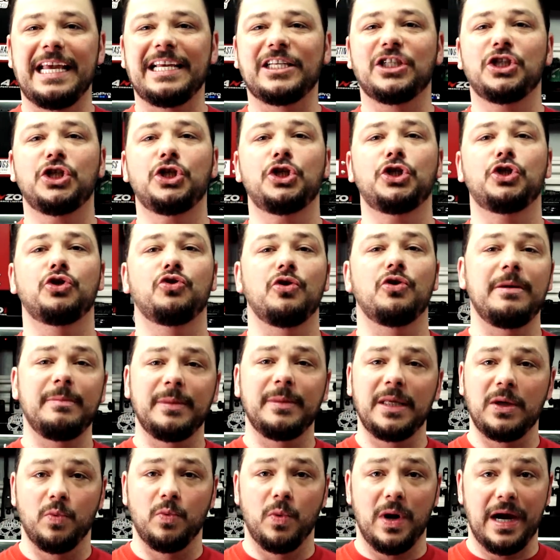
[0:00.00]

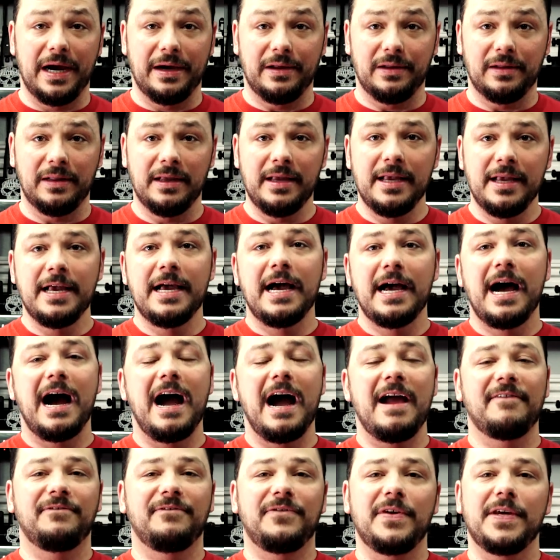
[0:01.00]
extremely well.
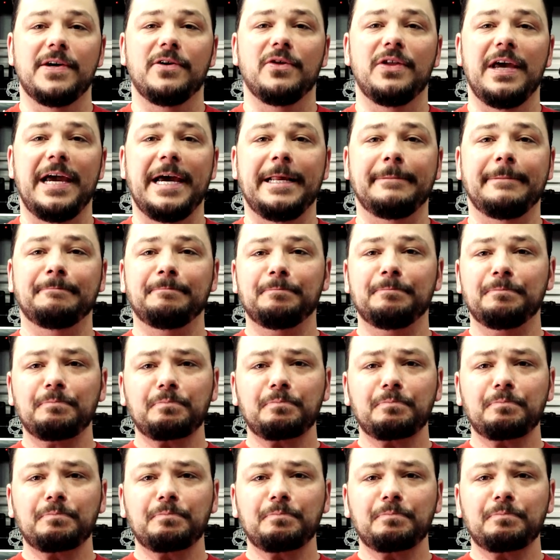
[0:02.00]
I feel that